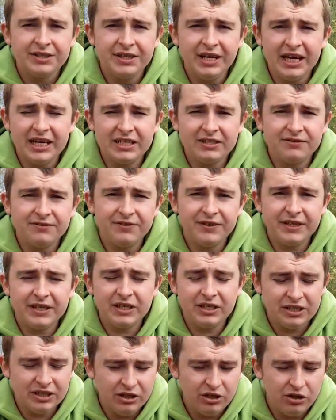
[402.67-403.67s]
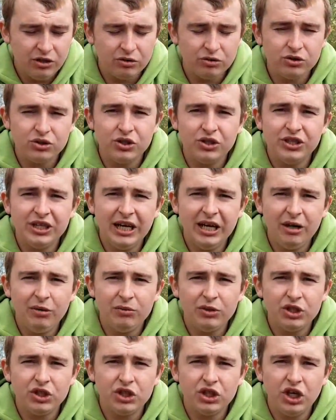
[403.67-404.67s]
Next thing I'm going to do now
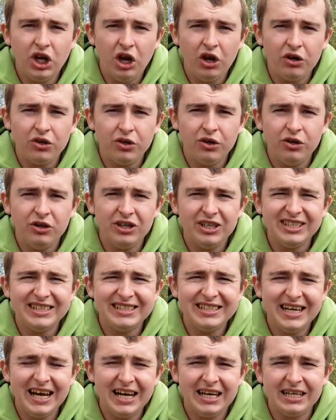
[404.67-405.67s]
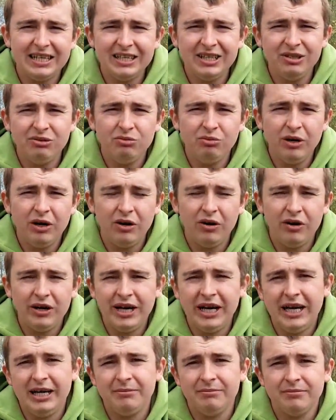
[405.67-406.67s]
is show you exactly where I
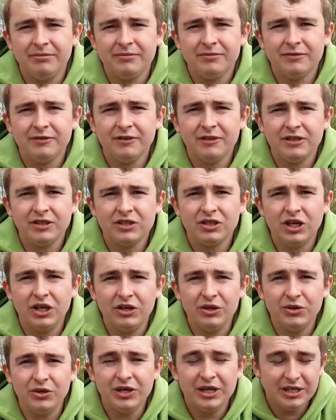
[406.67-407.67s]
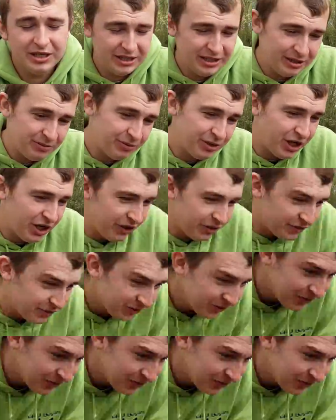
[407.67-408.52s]
am. So here we go.